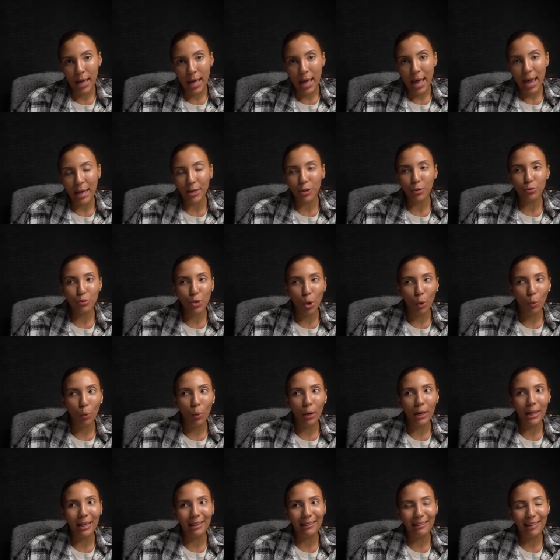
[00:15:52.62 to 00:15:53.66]
and you don't
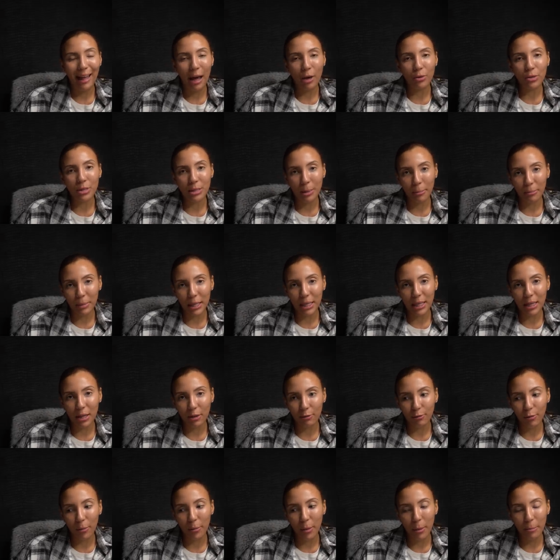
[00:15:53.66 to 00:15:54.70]
want to allow something here
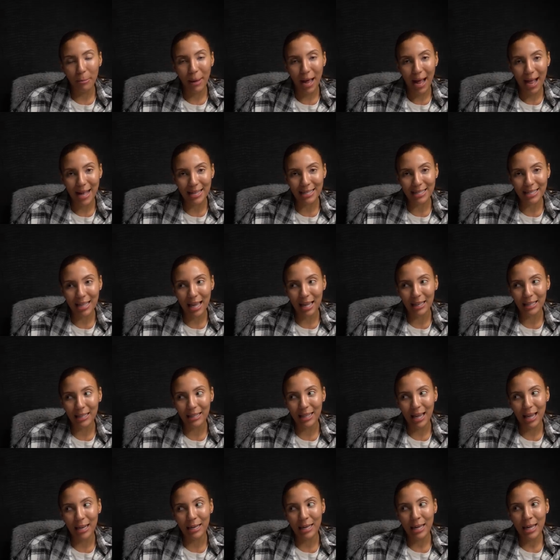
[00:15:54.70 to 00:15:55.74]
from the past
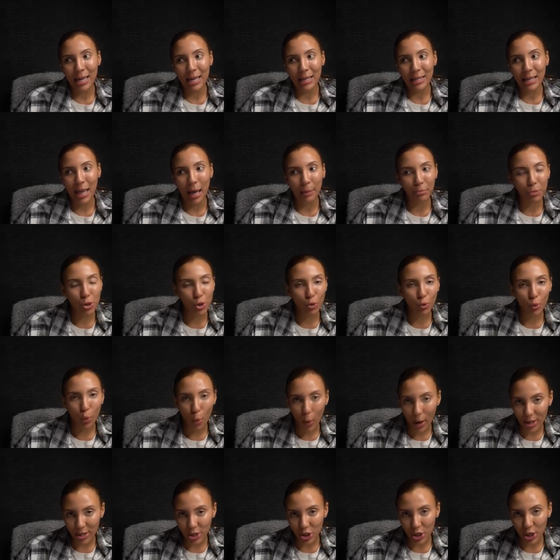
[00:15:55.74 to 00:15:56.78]
that kept you
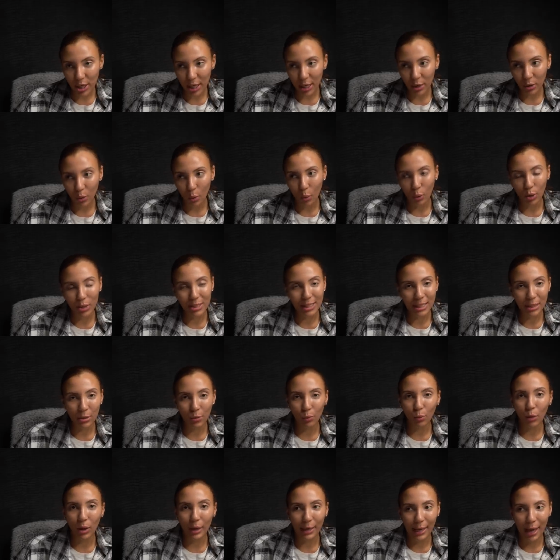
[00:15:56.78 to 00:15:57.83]
questioning or didn't
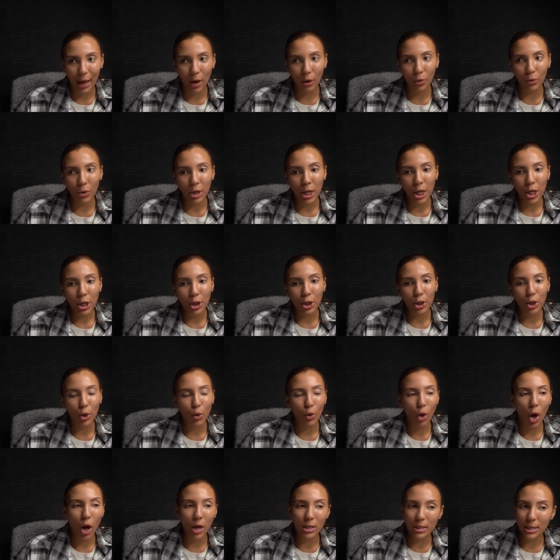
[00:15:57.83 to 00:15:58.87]
work out, you know,
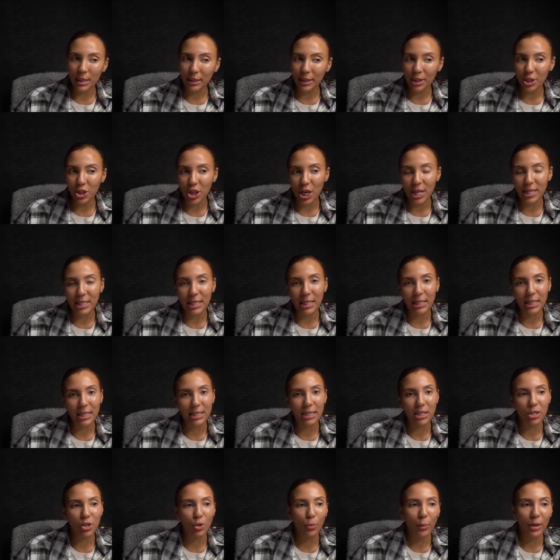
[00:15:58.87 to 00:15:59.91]
constantly chasing the
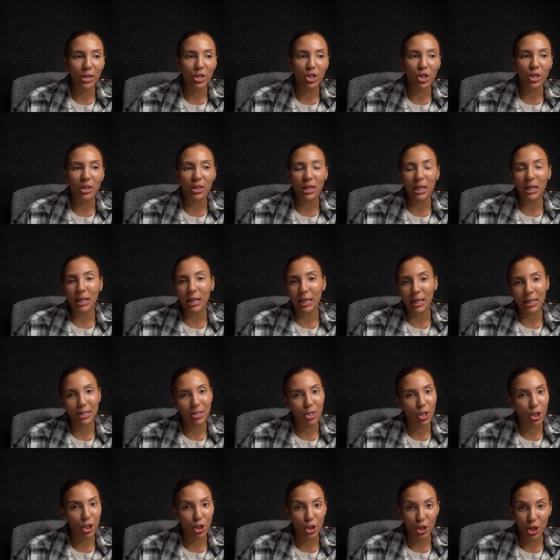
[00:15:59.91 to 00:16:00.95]
situation thinking it's
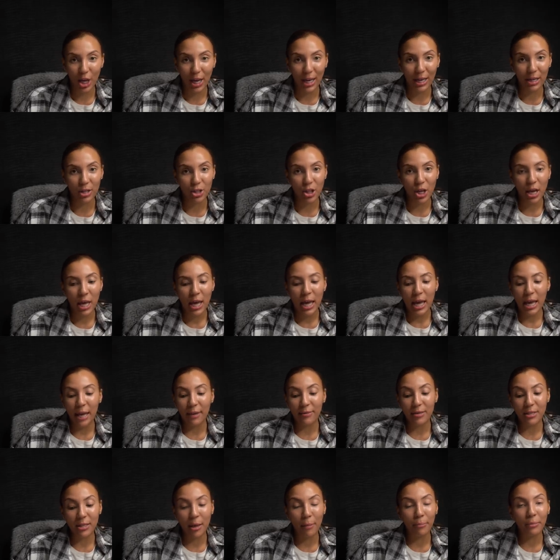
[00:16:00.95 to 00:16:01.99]
going to change. If
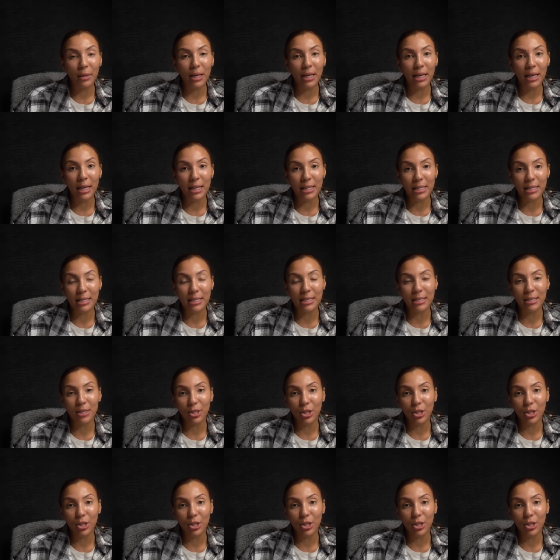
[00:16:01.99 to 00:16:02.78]
something is, you